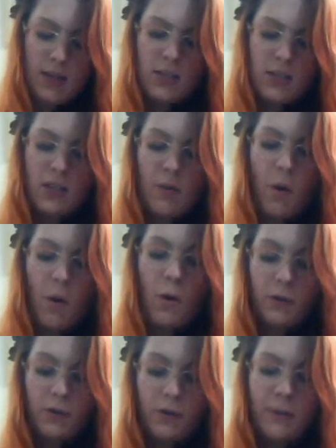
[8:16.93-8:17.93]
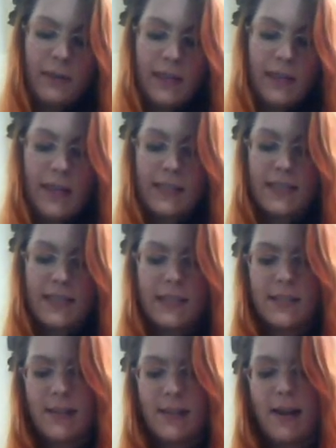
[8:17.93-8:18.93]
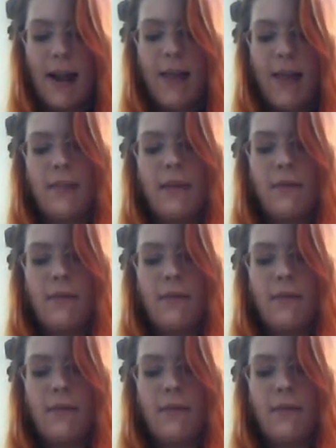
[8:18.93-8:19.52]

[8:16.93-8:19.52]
the bud can collapse while you're making it.